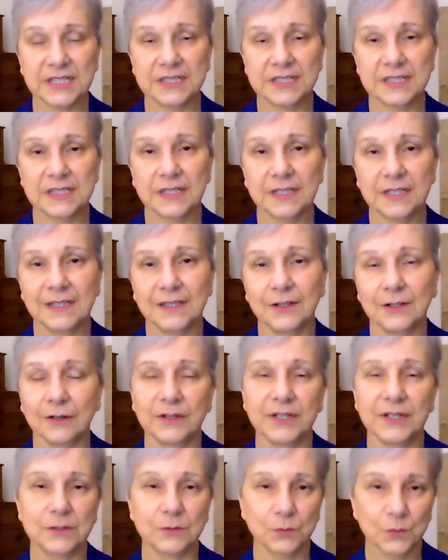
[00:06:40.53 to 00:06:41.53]
is, you know,
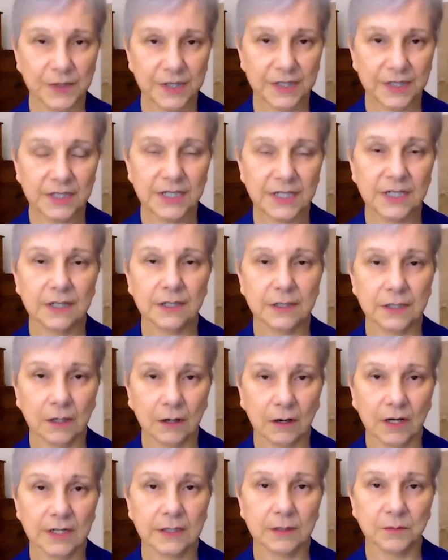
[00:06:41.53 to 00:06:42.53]
it's really
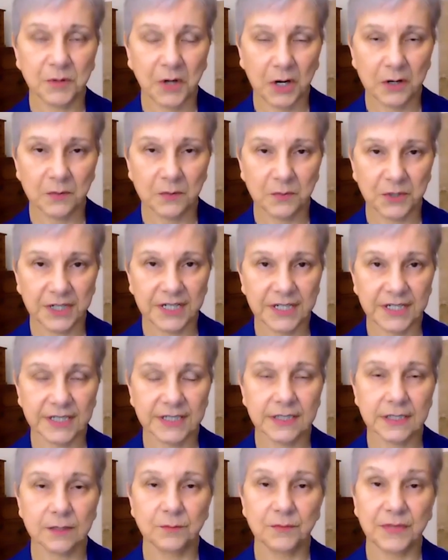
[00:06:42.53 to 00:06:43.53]
not
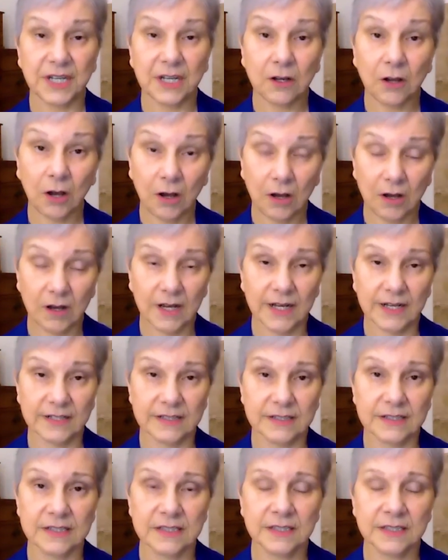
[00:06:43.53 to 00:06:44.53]
appropriate
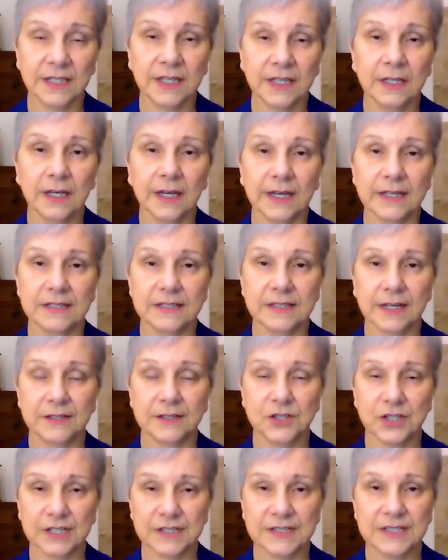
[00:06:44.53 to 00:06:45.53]
because, as I
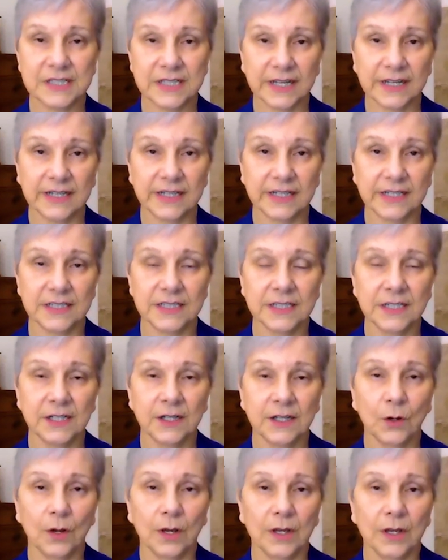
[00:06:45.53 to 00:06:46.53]
just said,
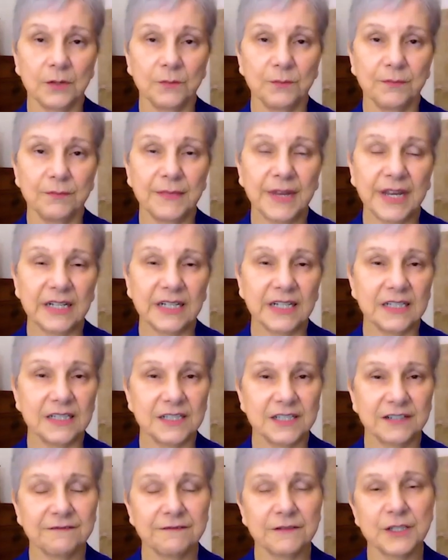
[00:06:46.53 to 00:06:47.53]
you may need
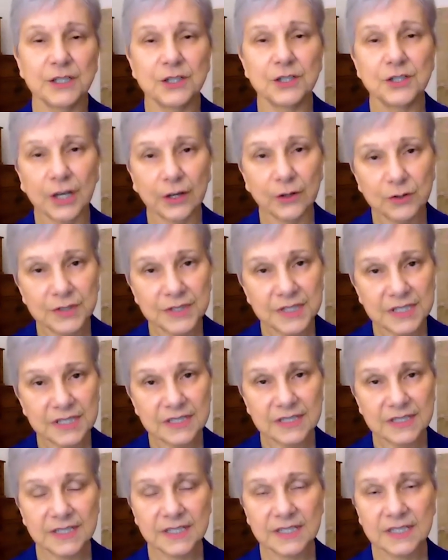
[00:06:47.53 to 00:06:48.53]
different
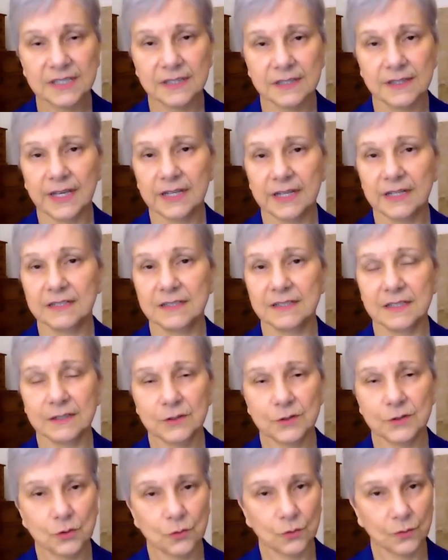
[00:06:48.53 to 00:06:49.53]
doses that is
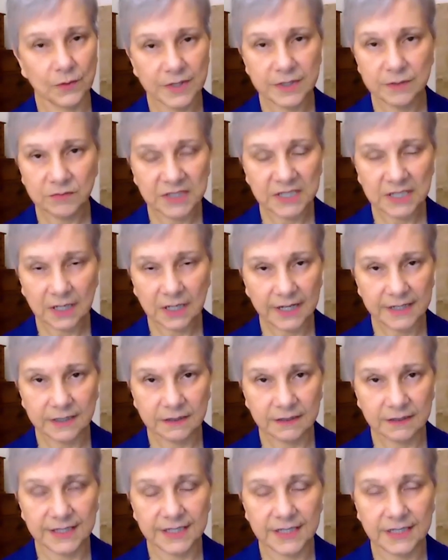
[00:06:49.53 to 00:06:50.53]
extremely
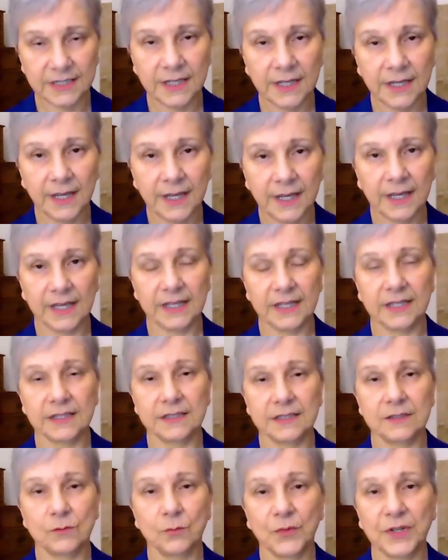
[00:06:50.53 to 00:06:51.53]
likely,
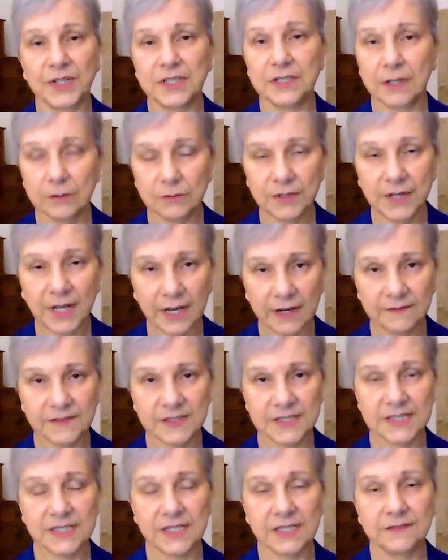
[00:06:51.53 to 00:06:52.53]
and we don't have
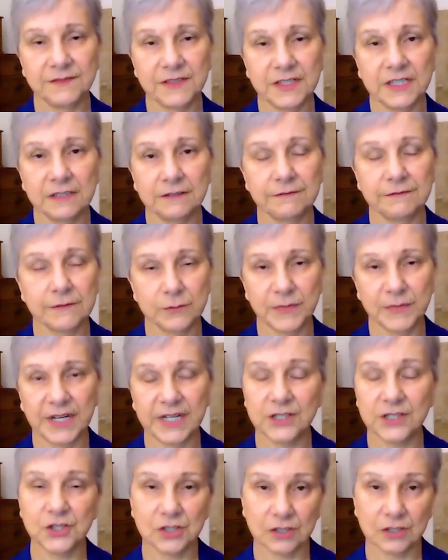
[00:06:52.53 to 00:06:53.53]
the safety
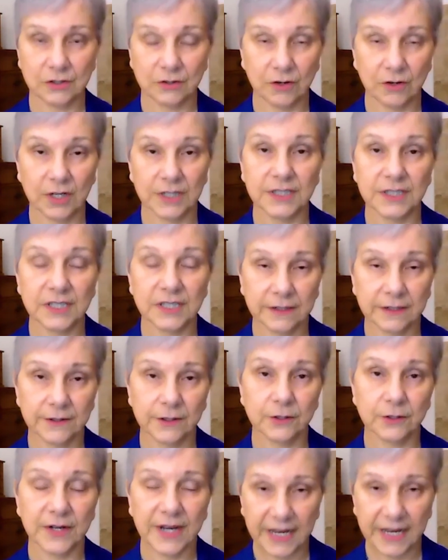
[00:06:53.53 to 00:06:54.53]
information on the
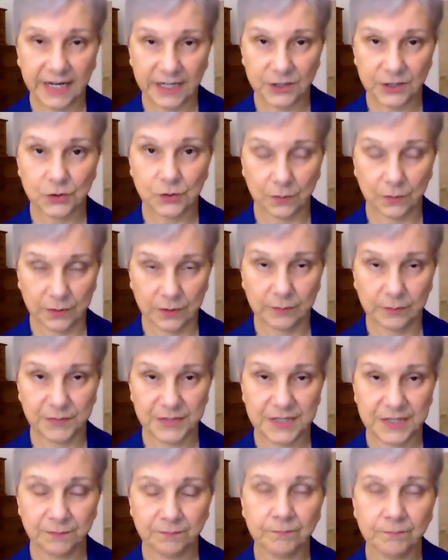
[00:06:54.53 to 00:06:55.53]
younger age
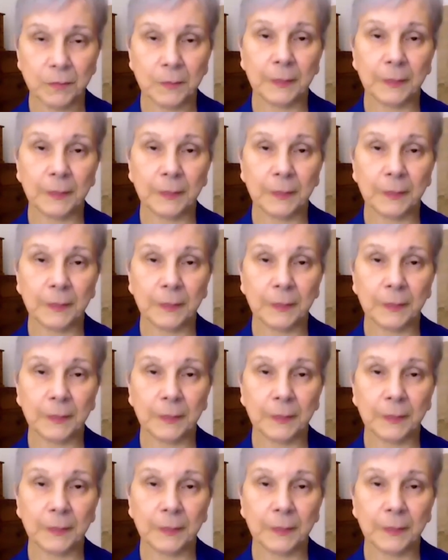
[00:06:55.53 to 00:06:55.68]
groups.